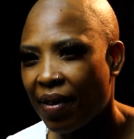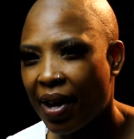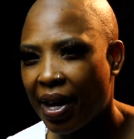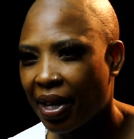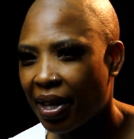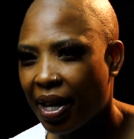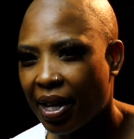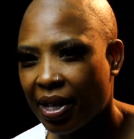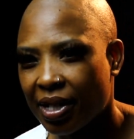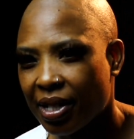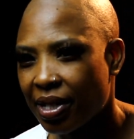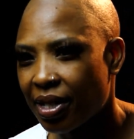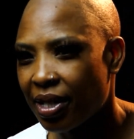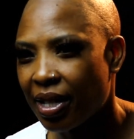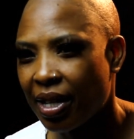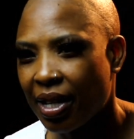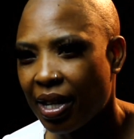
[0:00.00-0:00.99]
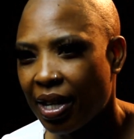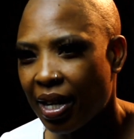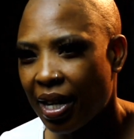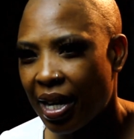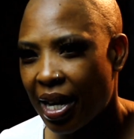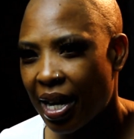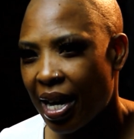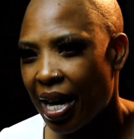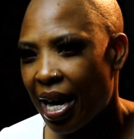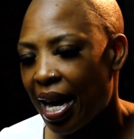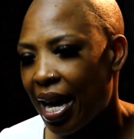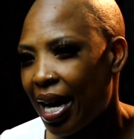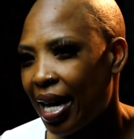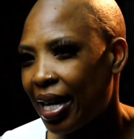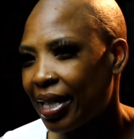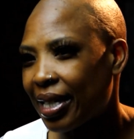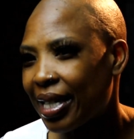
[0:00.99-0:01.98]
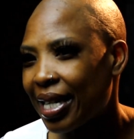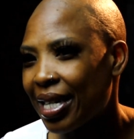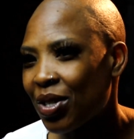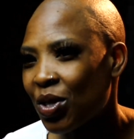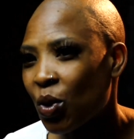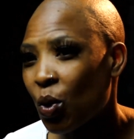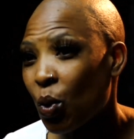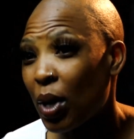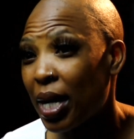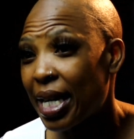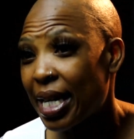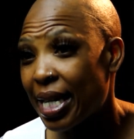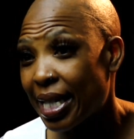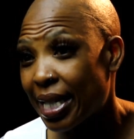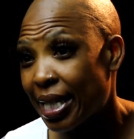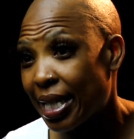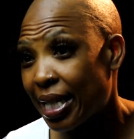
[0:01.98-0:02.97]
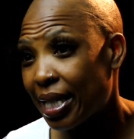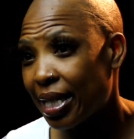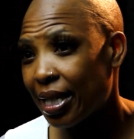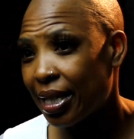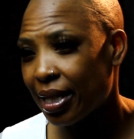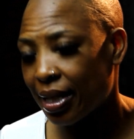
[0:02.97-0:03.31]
like that, and escoleni,